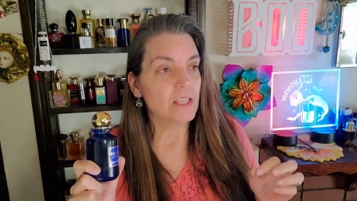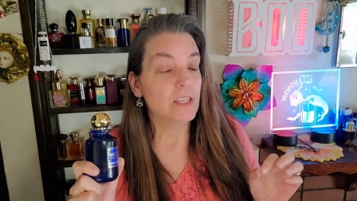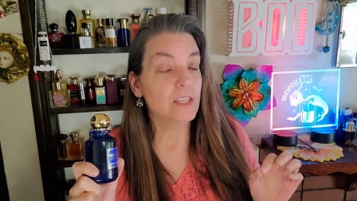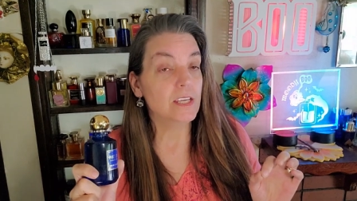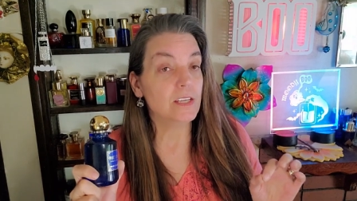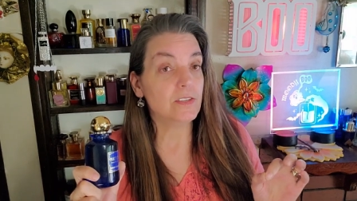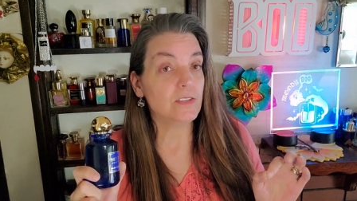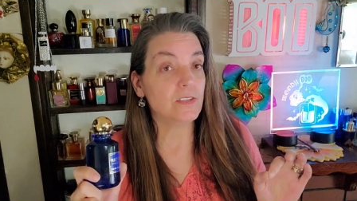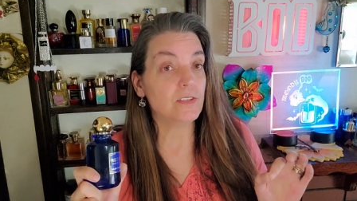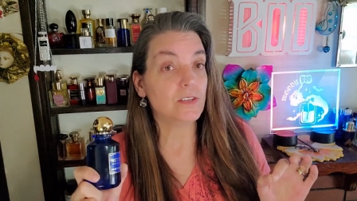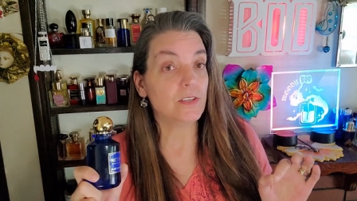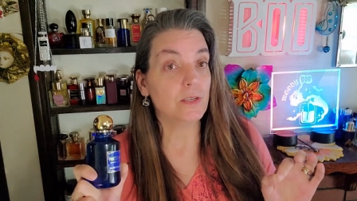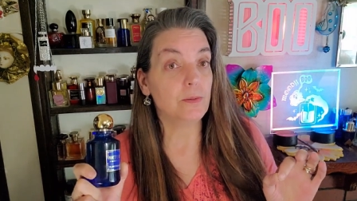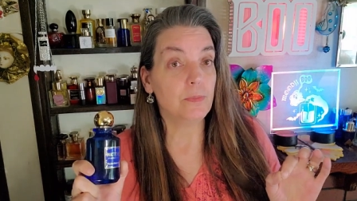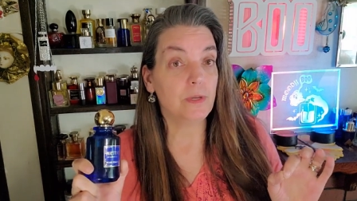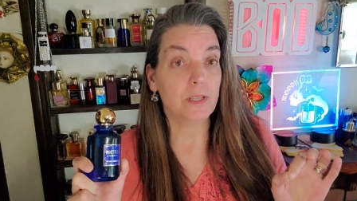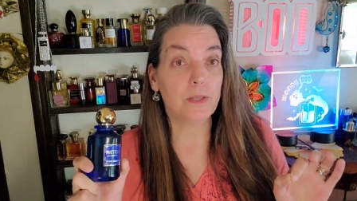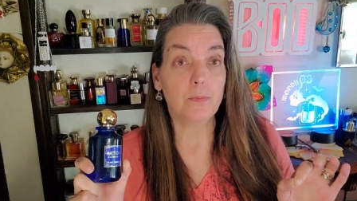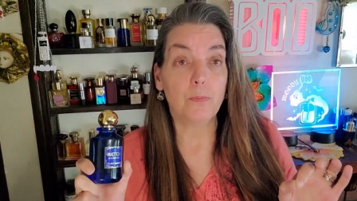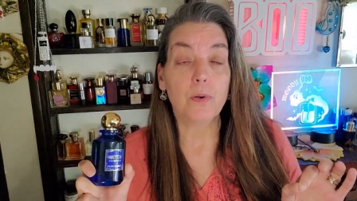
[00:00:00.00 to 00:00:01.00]
This is going to
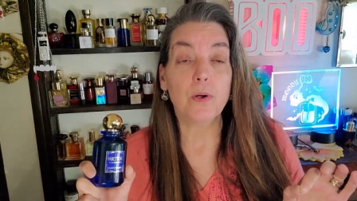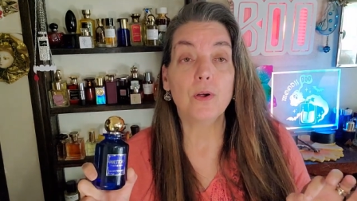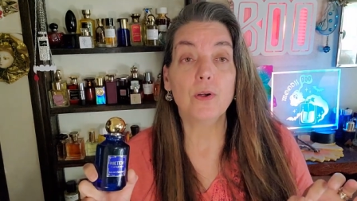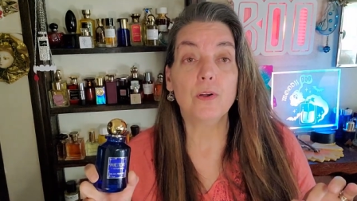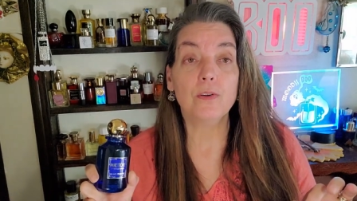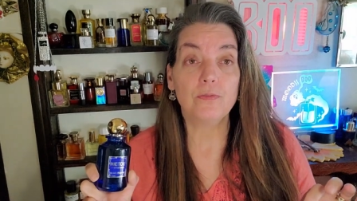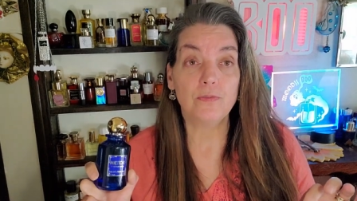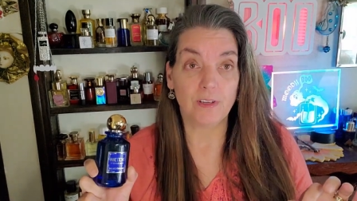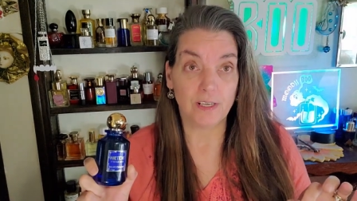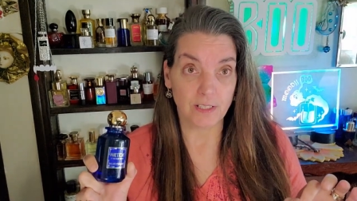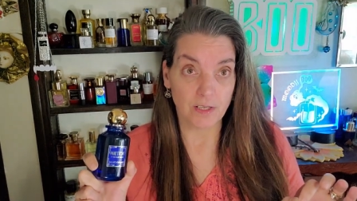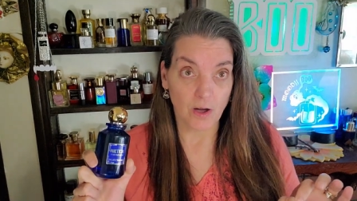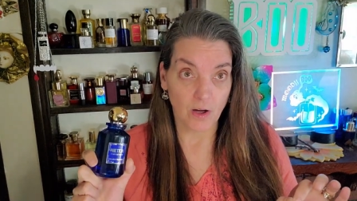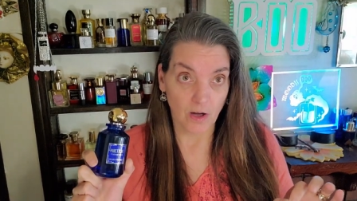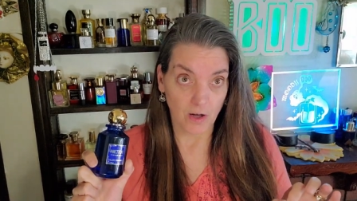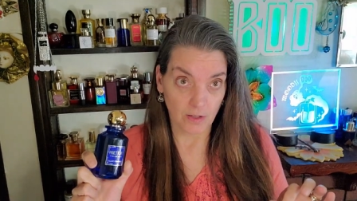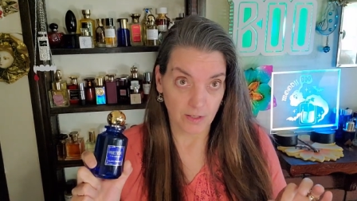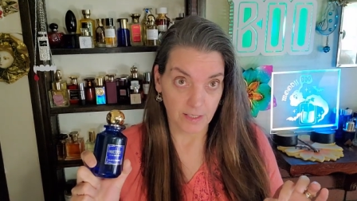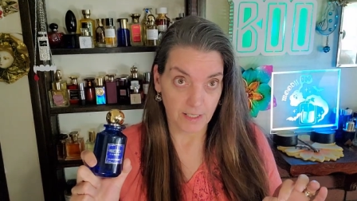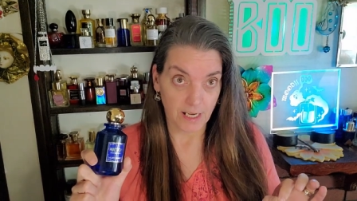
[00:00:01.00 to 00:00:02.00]
be the perfect
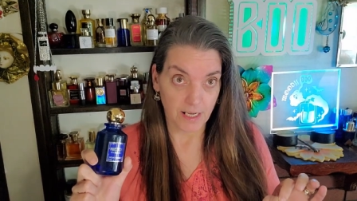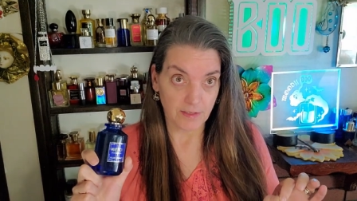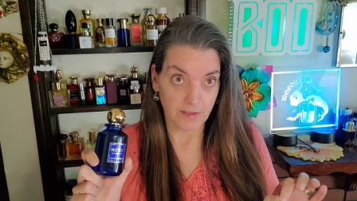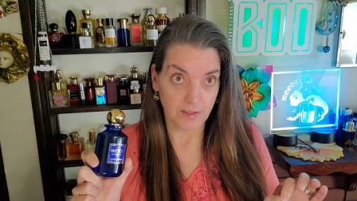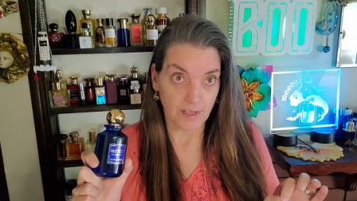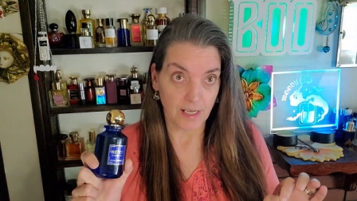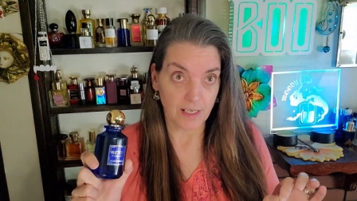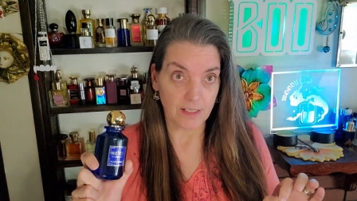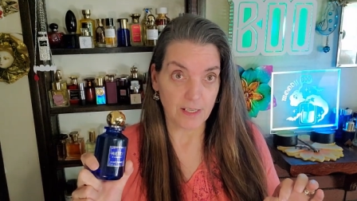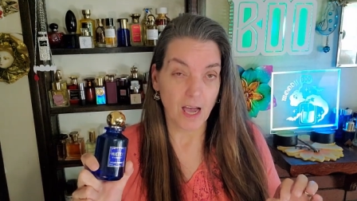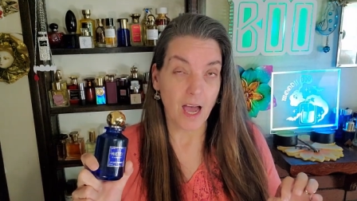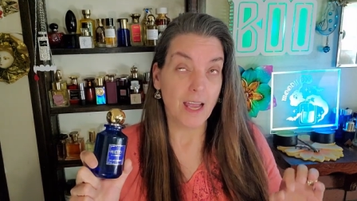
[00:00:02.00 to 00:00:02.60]
holiday scent.